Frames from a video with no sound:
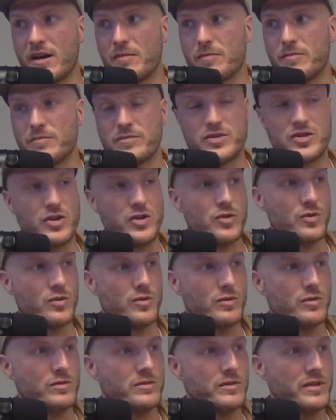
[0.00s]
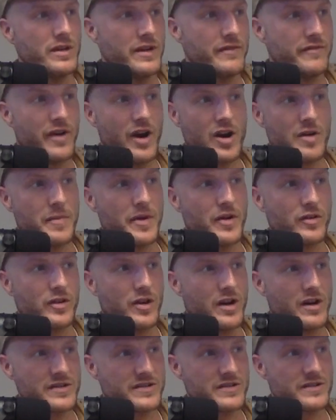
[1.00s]
to environmental
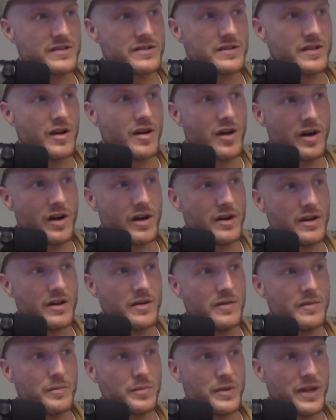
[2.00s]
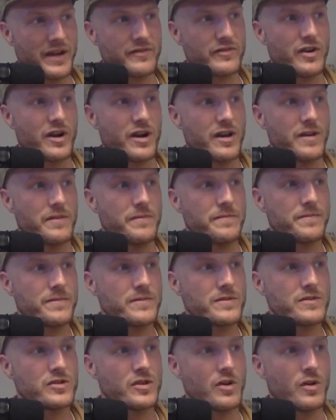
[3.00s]
causes on Black Friday.
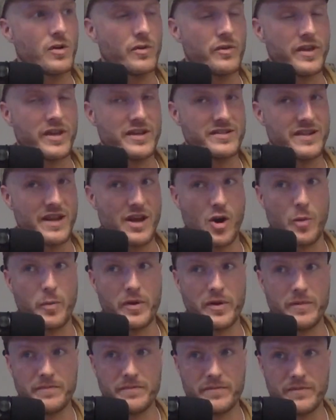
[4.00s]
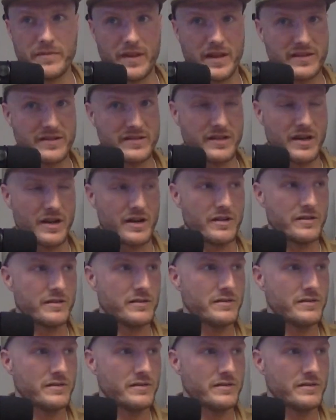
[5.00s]
So they stay open, they sell,